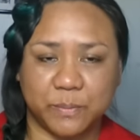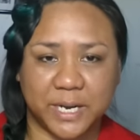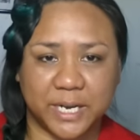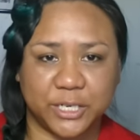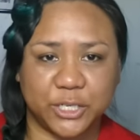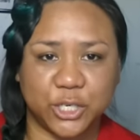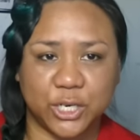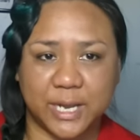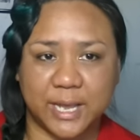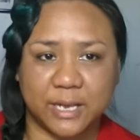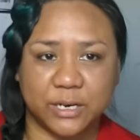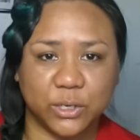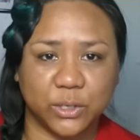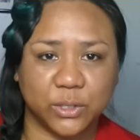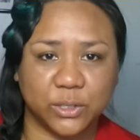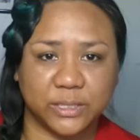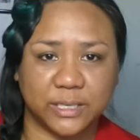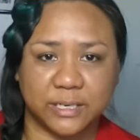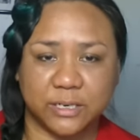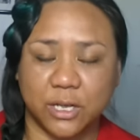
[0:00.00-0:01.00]
my
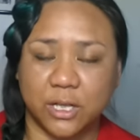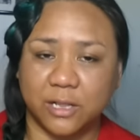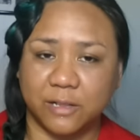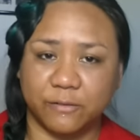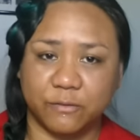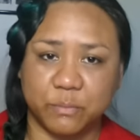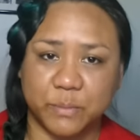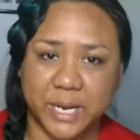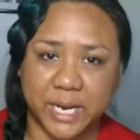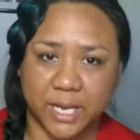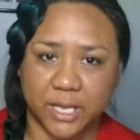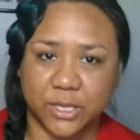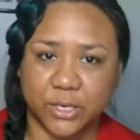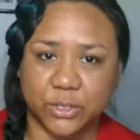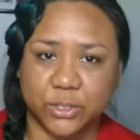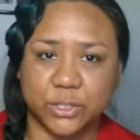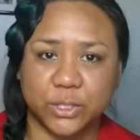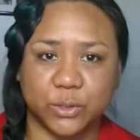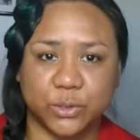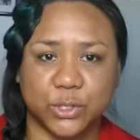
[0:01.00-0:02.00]
channel and all of my
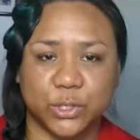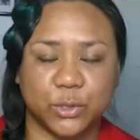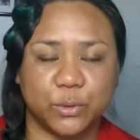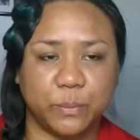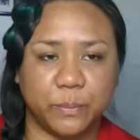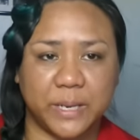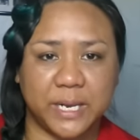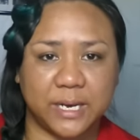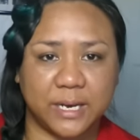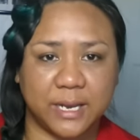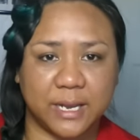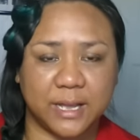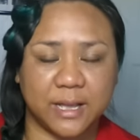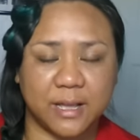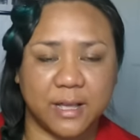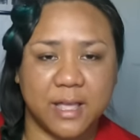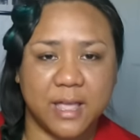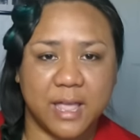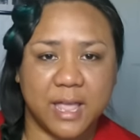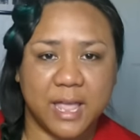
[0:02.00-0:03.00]
other social
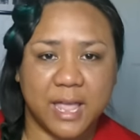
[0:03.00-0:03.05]
media,